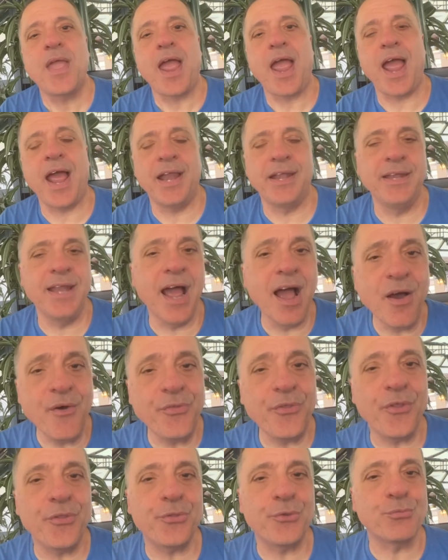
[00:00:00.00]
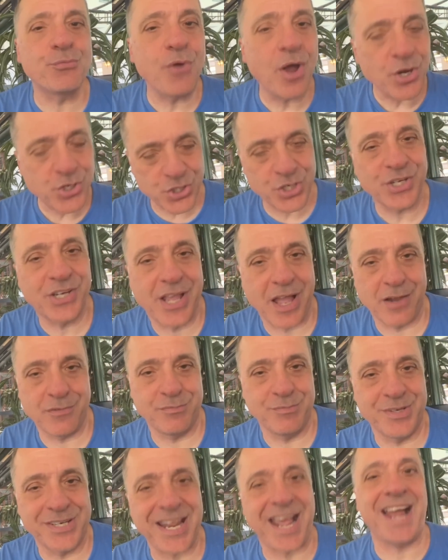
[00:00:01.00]
And now that the Russian
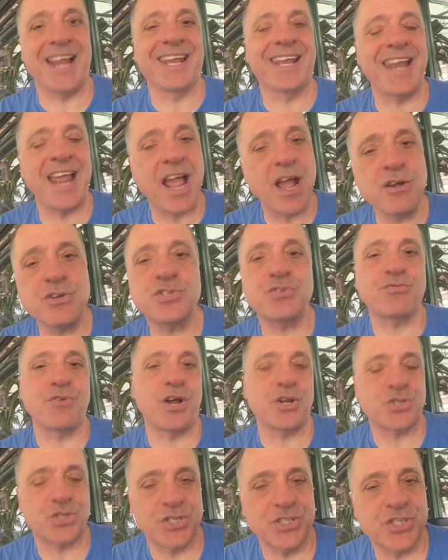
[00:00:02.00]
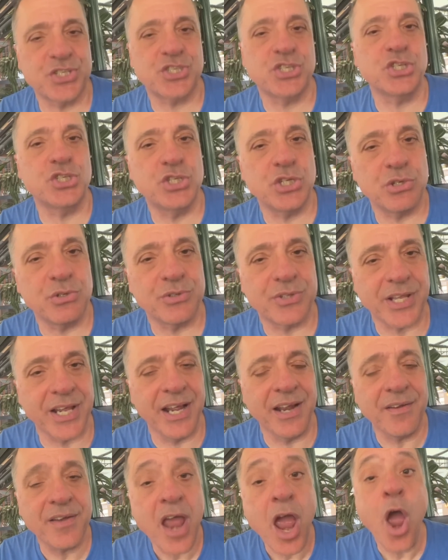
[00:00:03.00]
government allows Russians to do
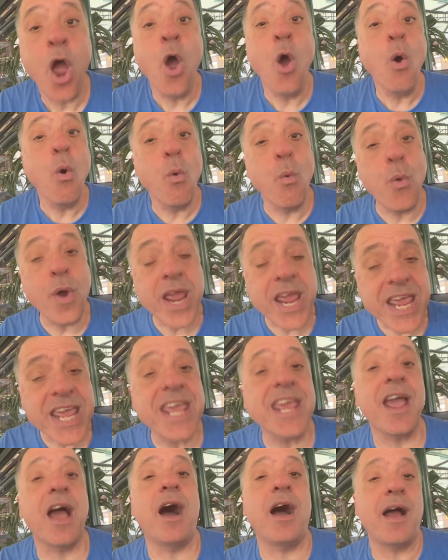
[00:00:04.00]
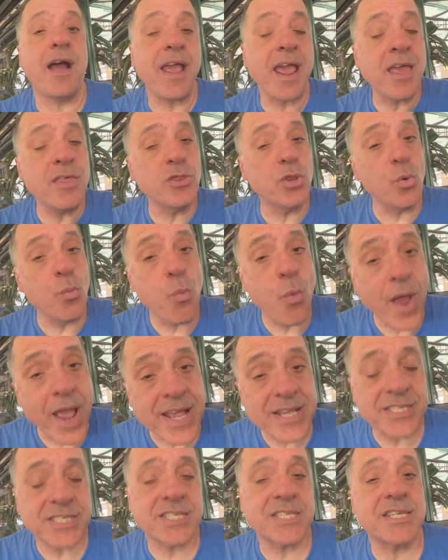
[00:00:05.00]
that, we in the
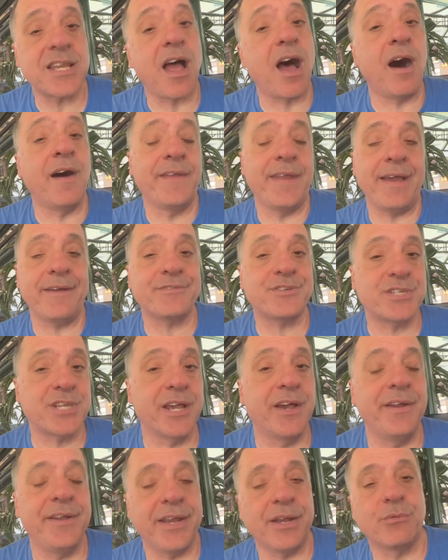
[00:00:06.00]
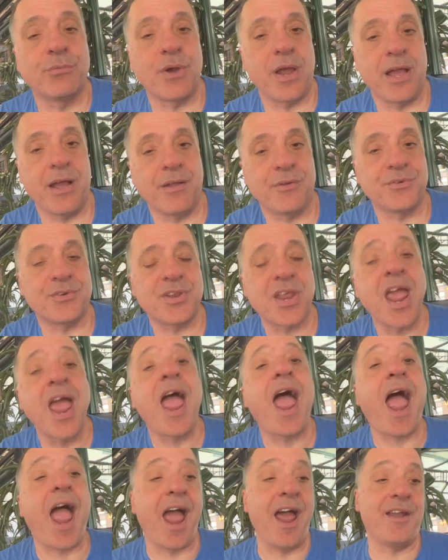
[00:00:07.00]
West are now turning round
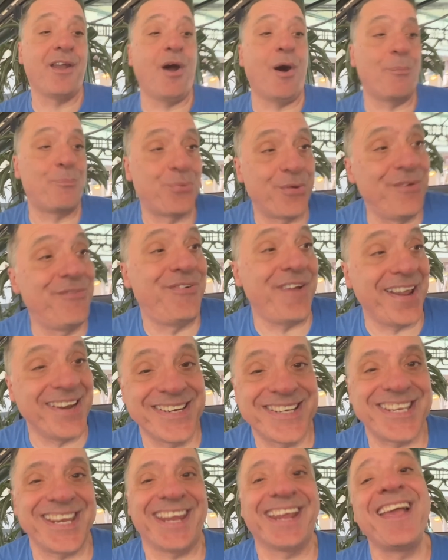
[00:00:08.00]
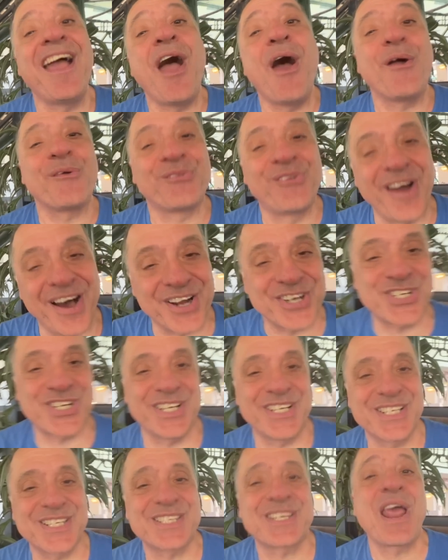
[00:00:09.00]
and are preventing
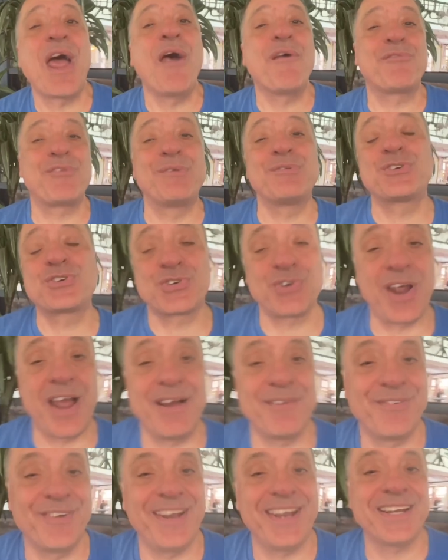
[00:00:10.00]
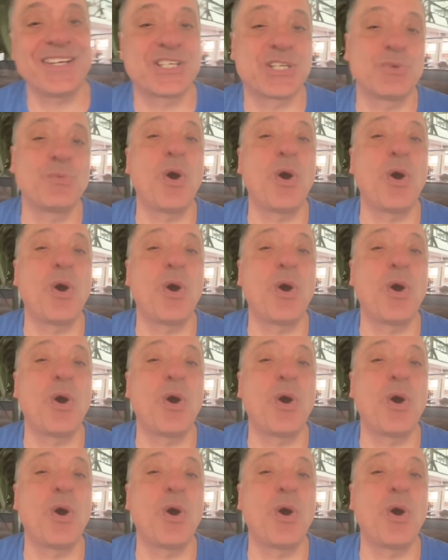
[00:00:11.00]
Russians from traveling to